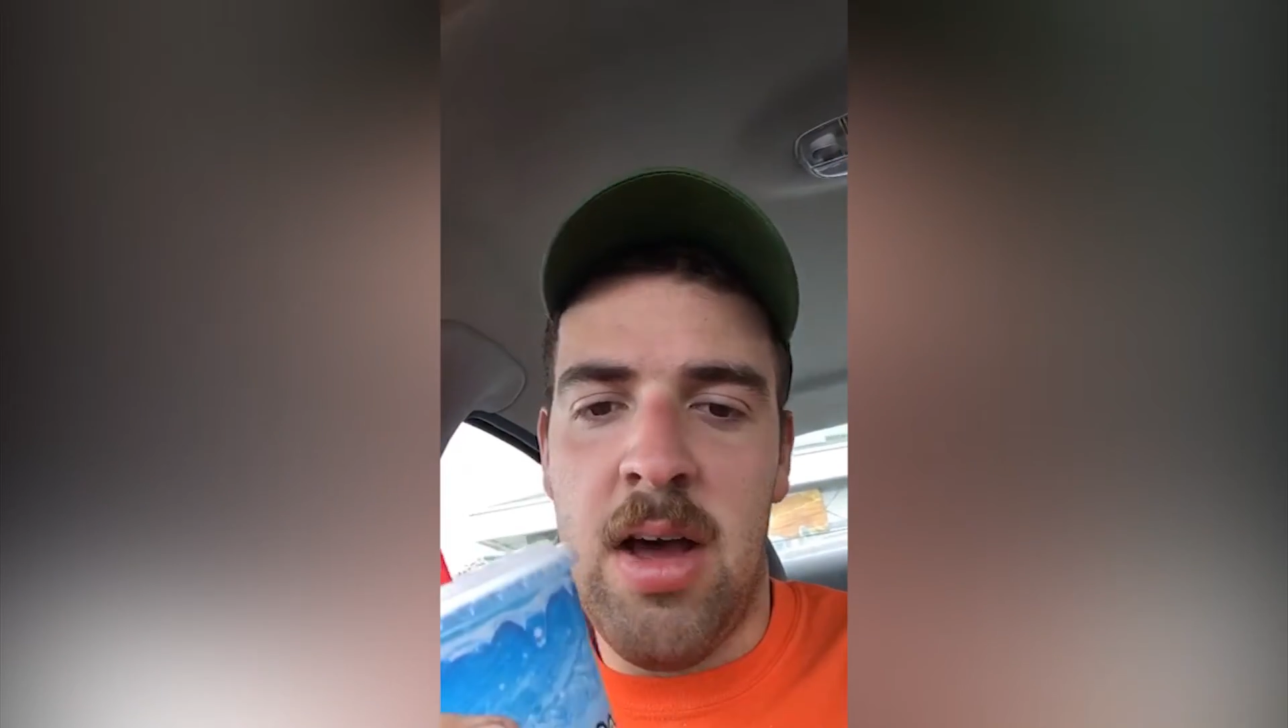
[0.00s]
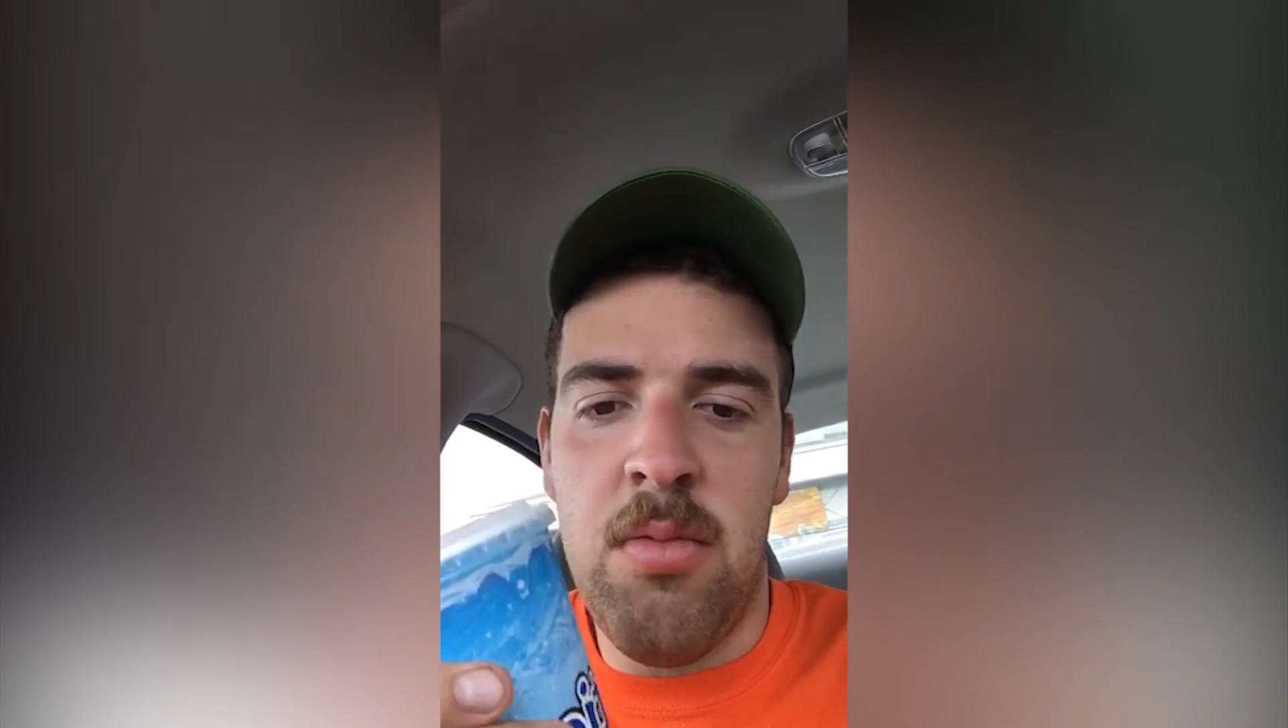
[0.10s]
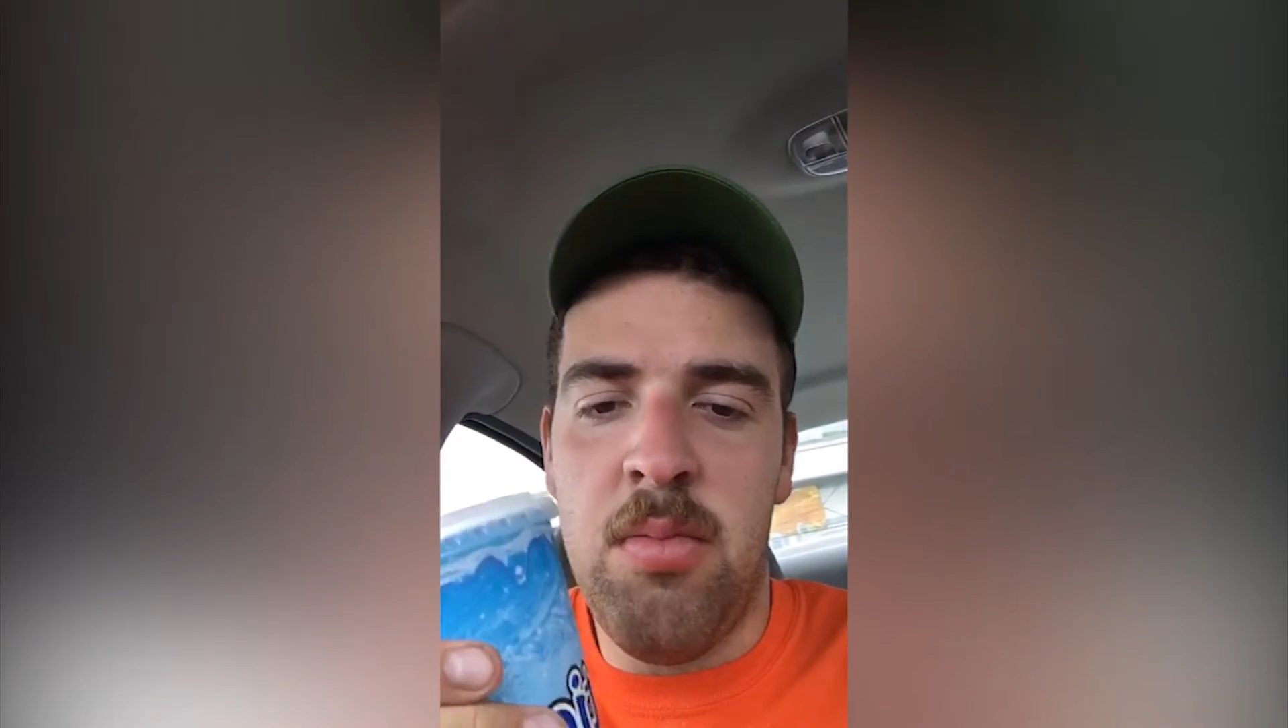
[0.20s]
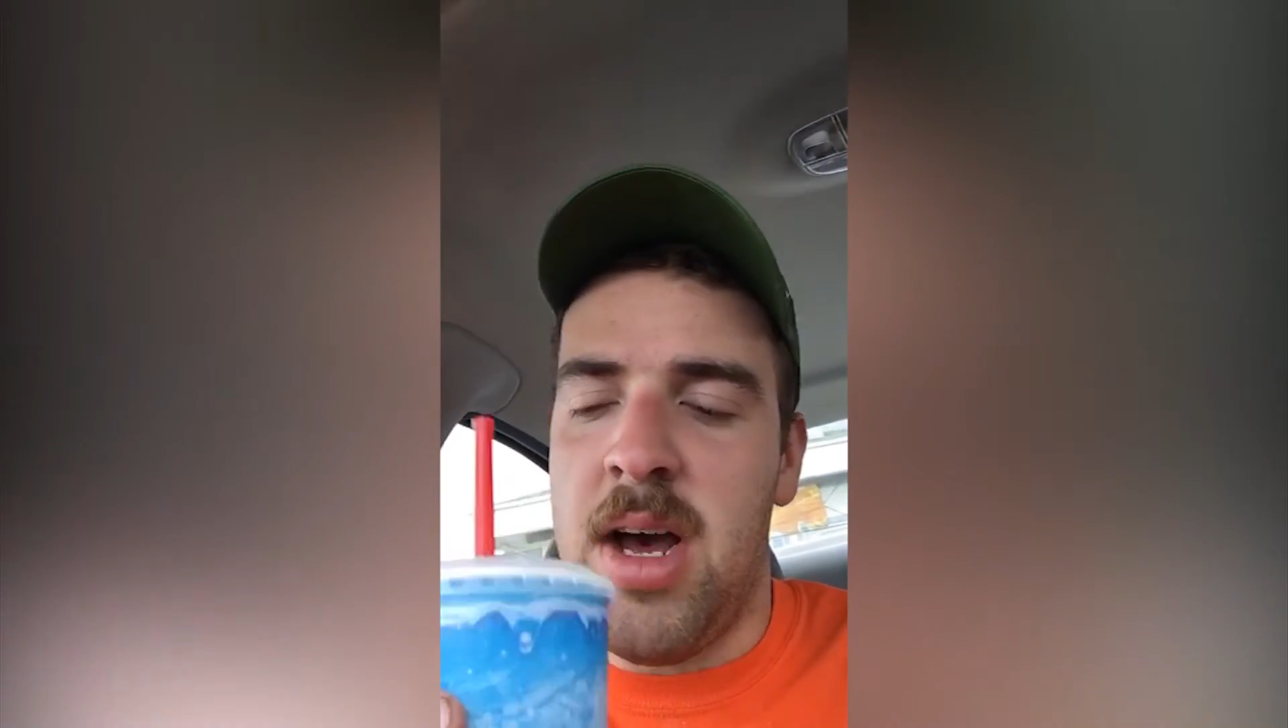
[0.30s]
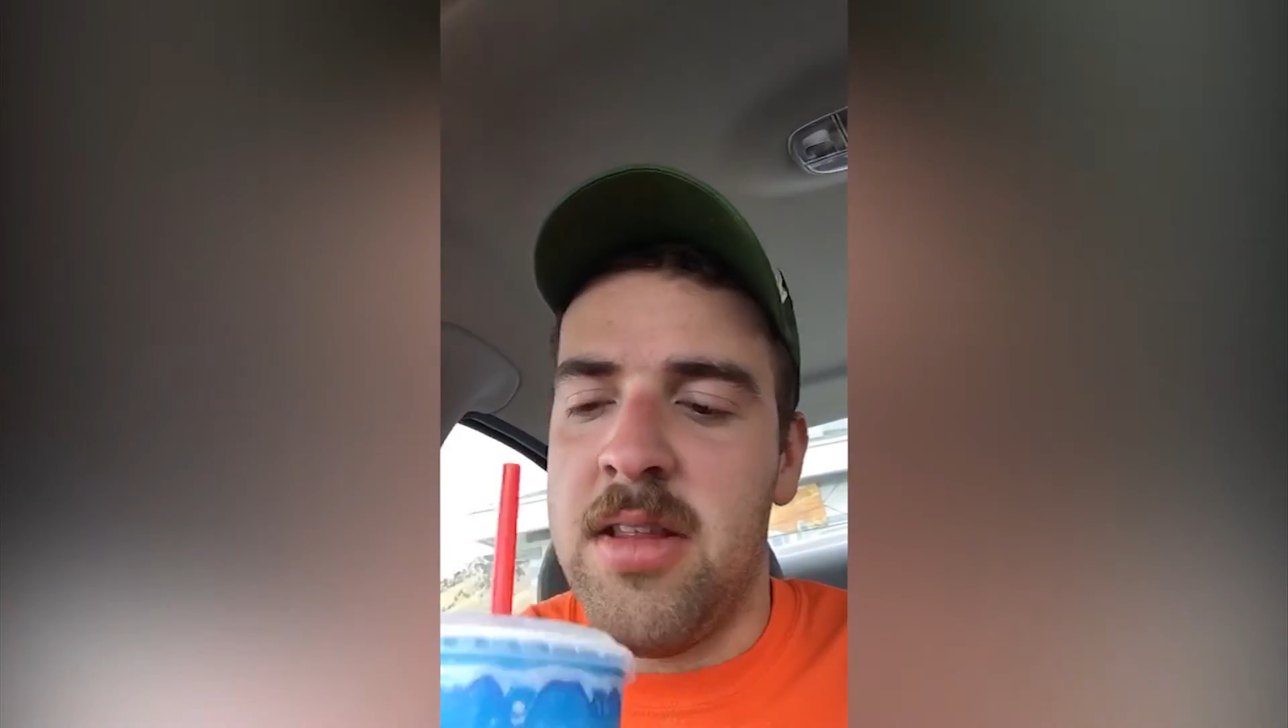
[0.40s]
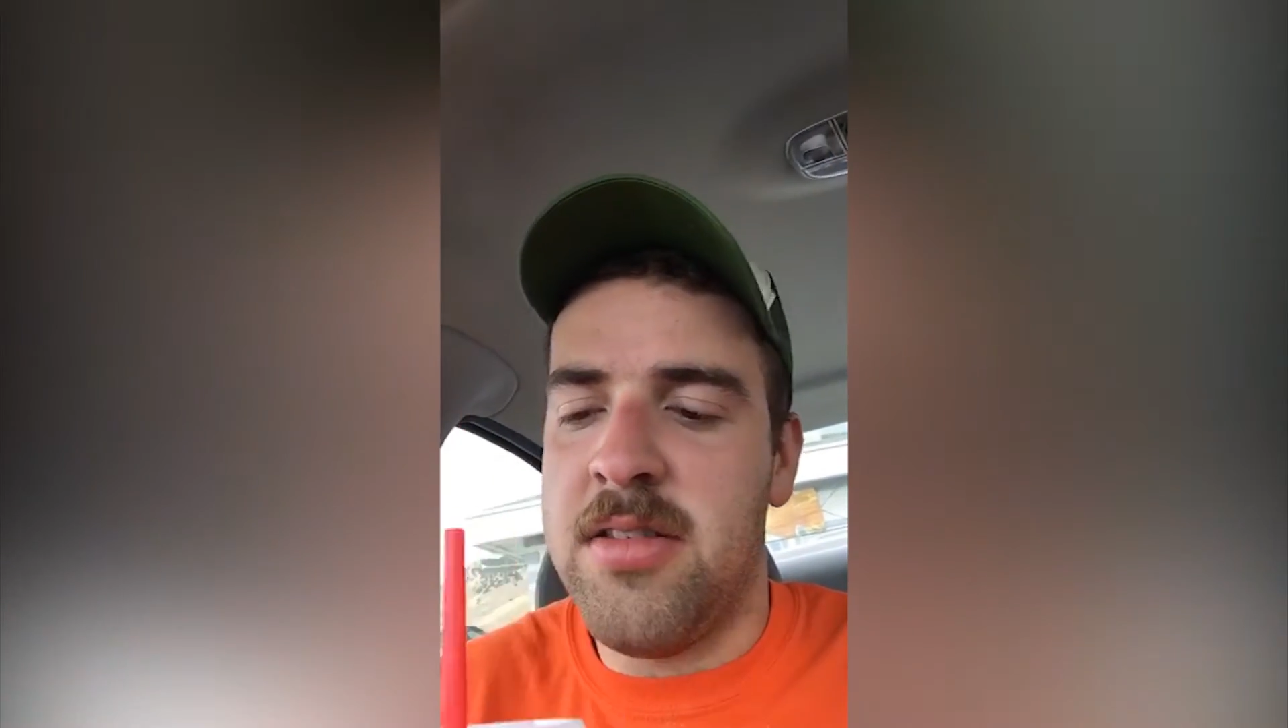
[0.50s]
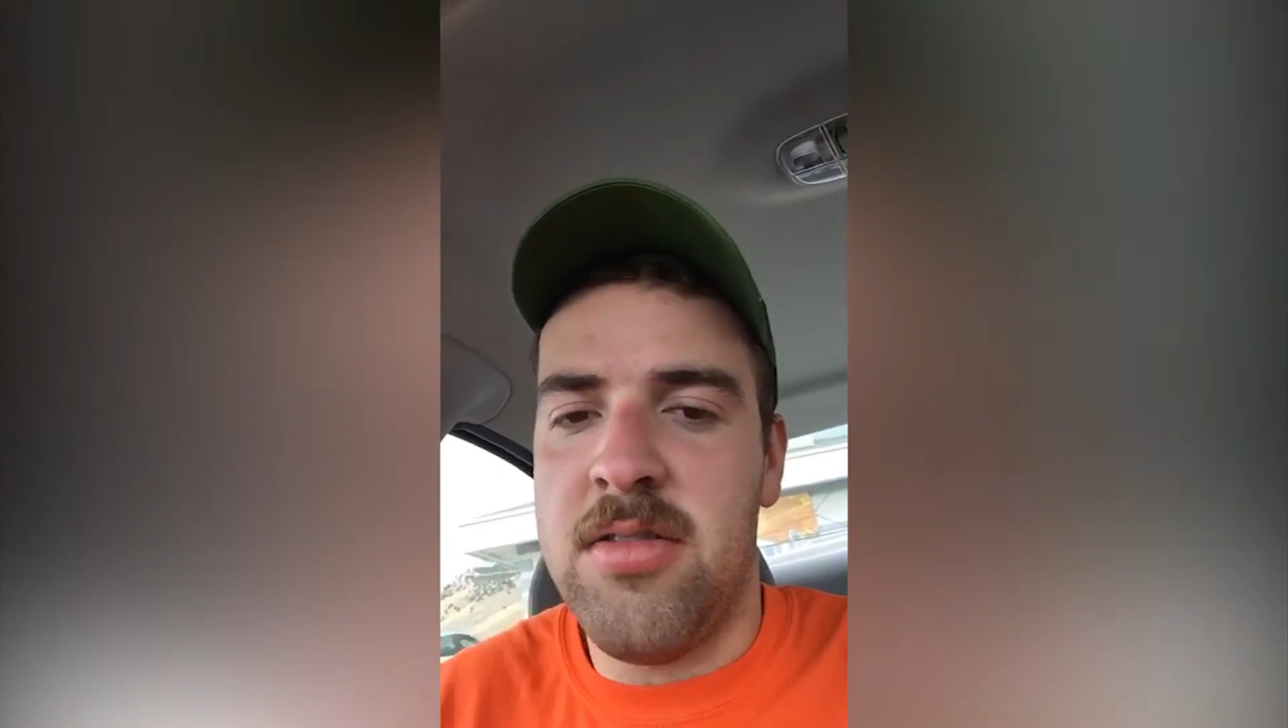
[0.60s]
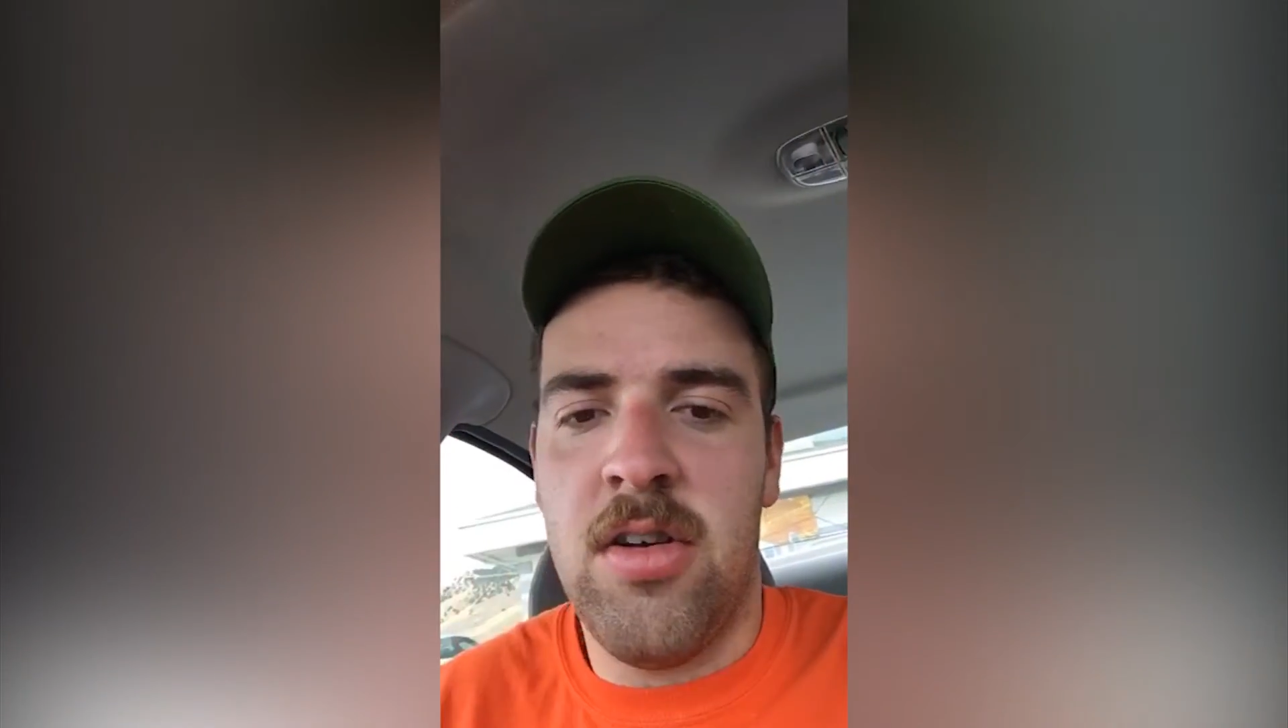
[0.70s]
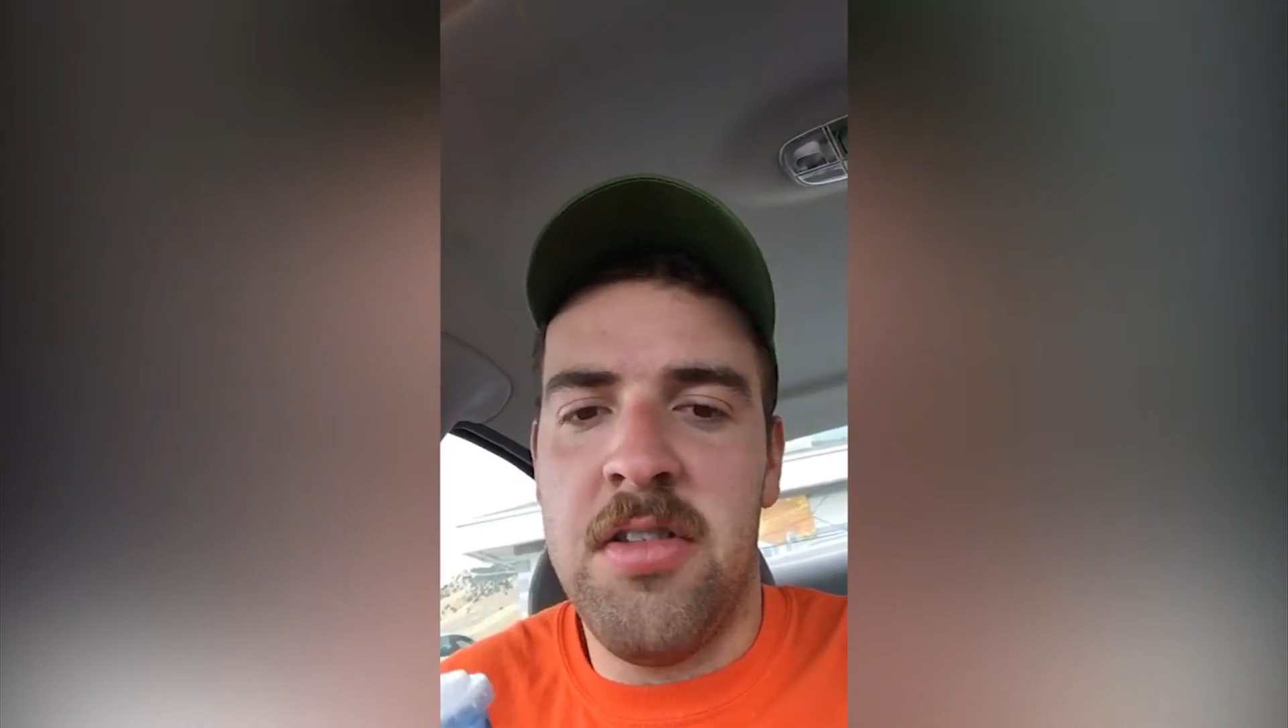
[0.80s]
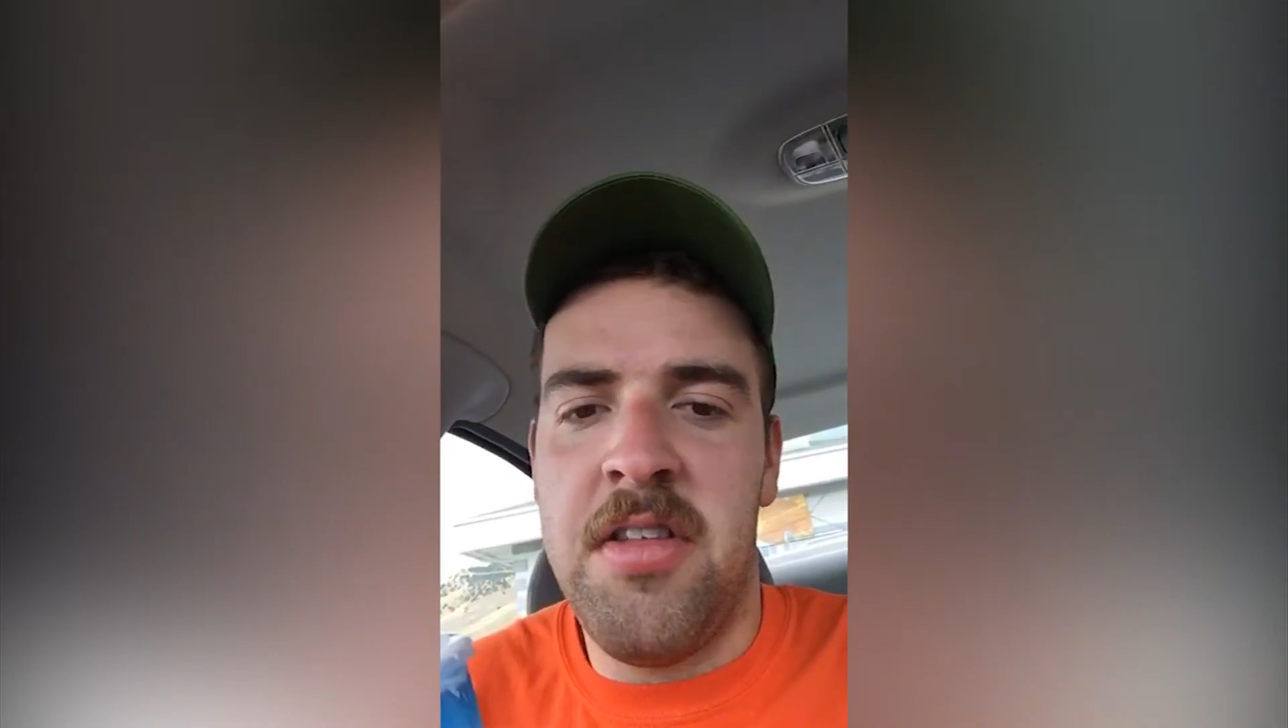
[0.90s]
buy this all the
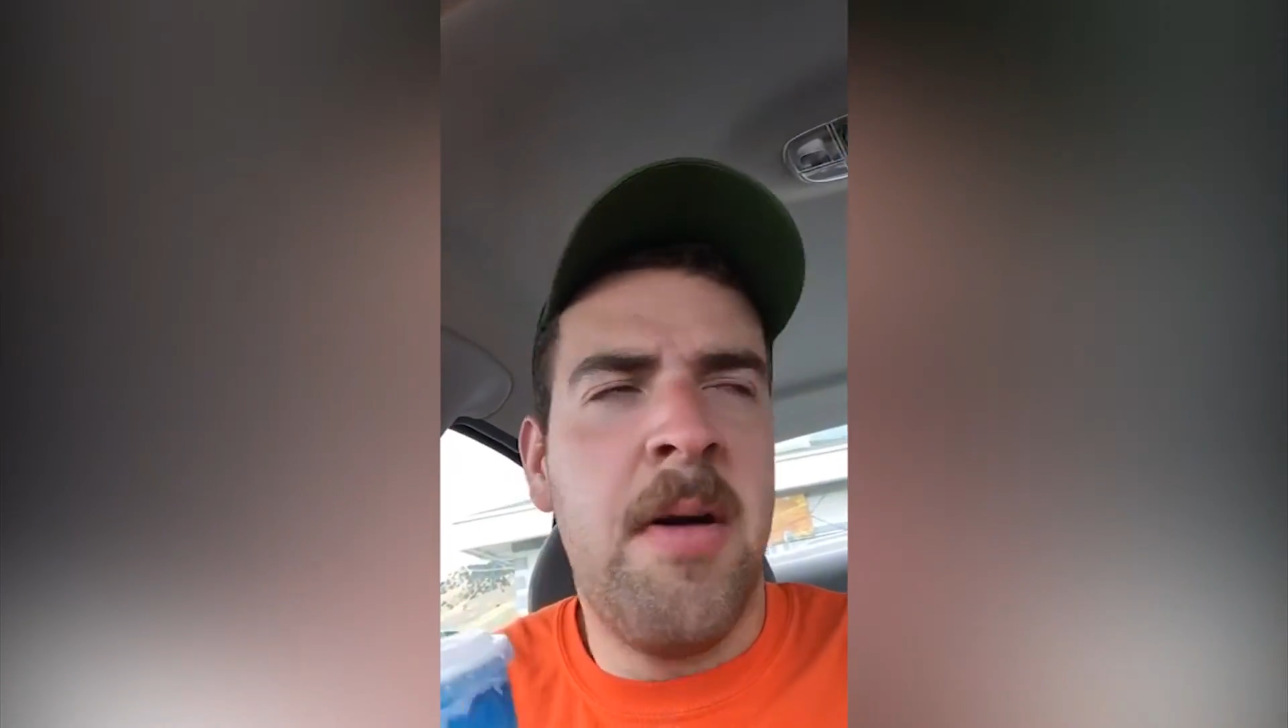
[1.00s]
time.